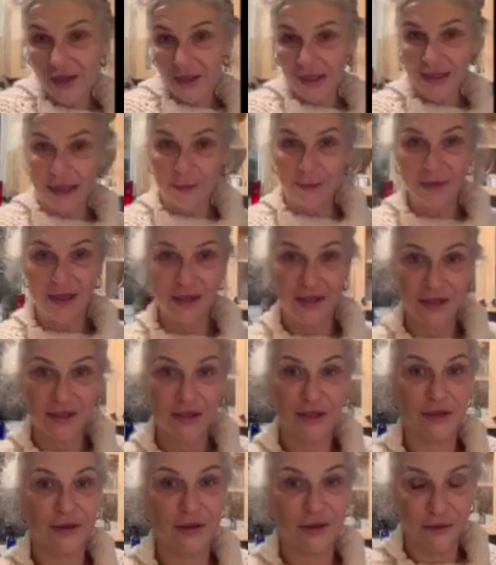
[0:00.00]
getting back
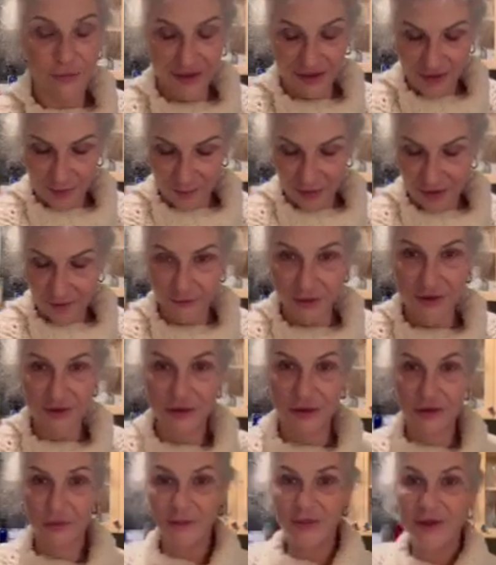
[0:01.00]
to the recipe of the
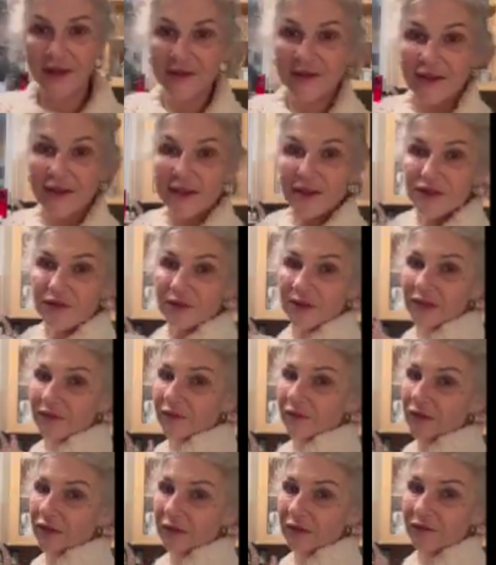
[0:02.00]
soup. Yes, I do have a
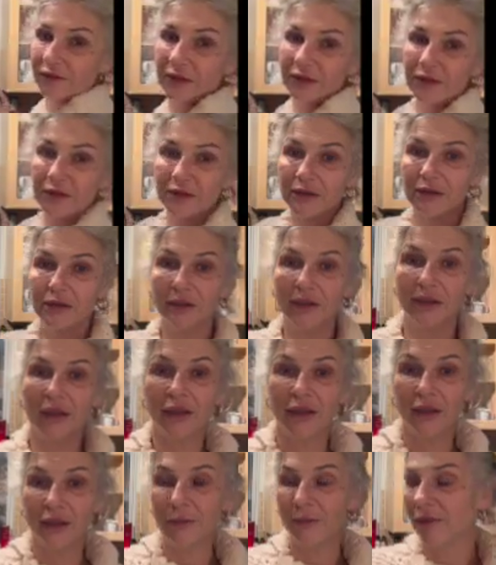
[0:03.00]
lot of clutter.
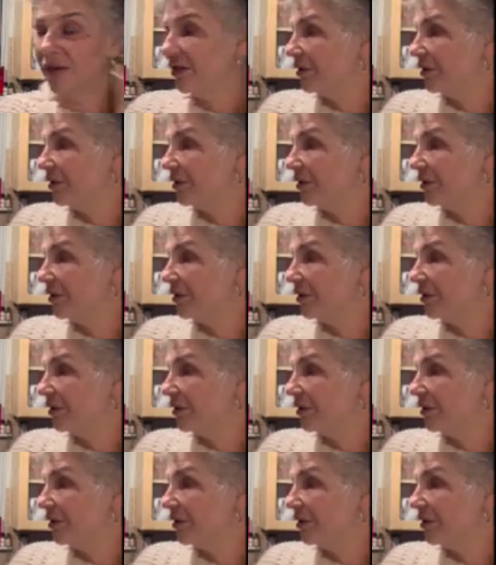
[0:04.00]
I